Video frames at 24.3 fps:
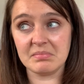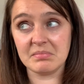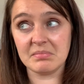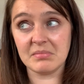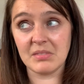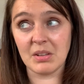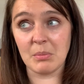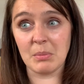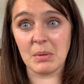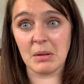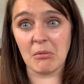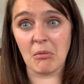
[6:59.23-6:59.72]

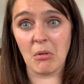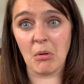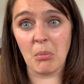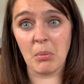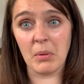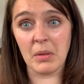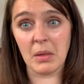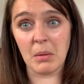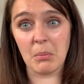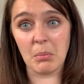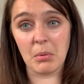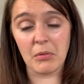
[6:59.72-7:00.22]
something wrong
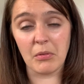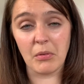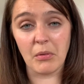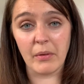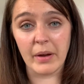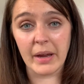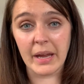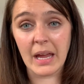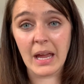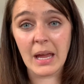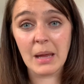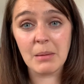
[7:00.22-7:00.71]
with it before
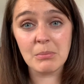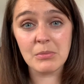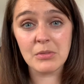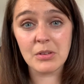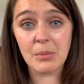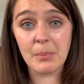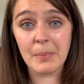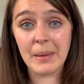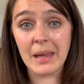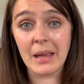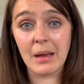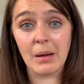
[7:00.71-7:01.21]
it came to
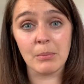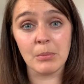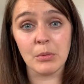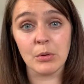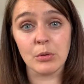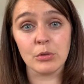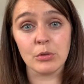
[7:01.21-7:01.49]
me. I'm not